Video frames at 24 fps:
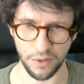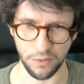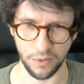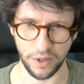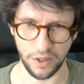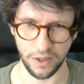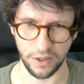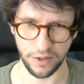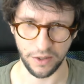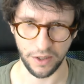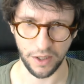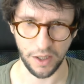and
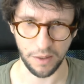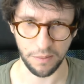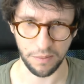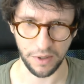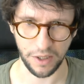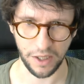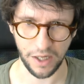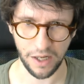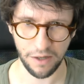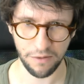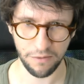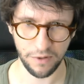we can type
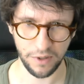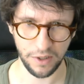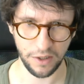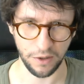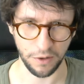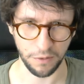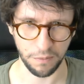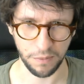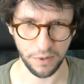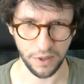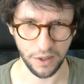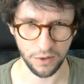
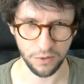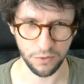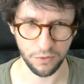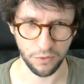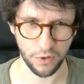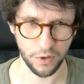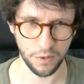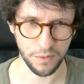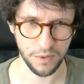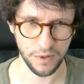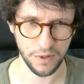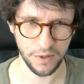
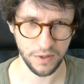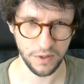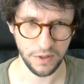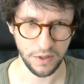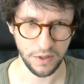level.platforms.